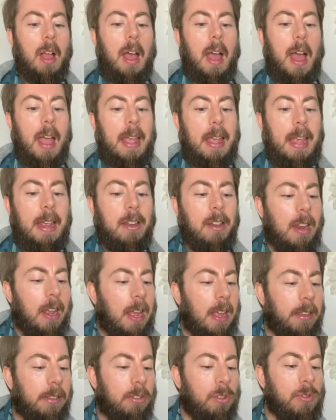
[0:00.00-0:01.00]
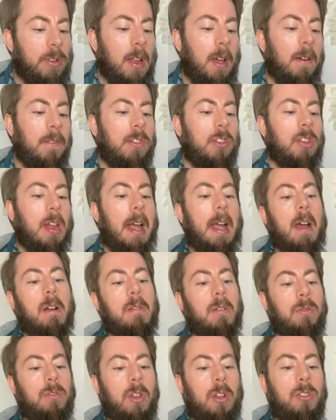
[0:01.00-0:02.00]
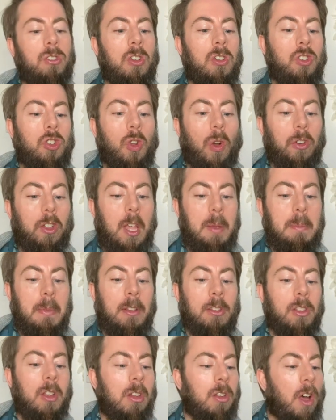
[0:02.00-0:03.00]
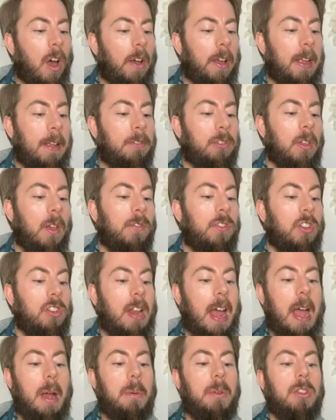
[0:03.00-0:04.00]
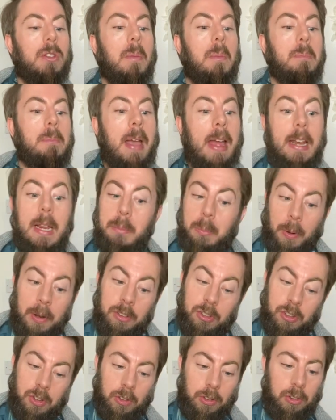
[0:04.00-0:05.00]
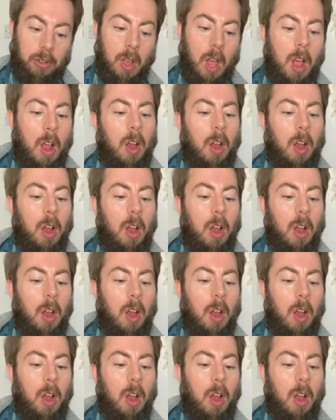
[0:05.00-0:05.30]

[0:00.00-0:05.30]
A hidden history of the Tower of London documents the lives of the Tower's many prisoners,